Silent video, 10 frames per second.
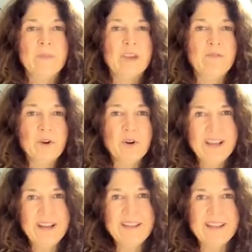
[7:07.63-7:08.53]
If you're
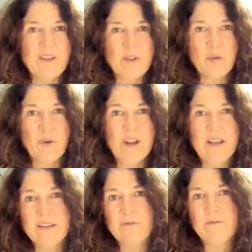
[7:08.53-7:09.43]
hitting that
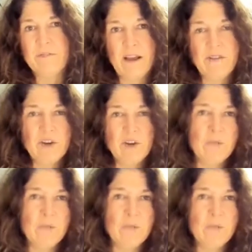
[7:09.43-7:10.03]
3 to 5 year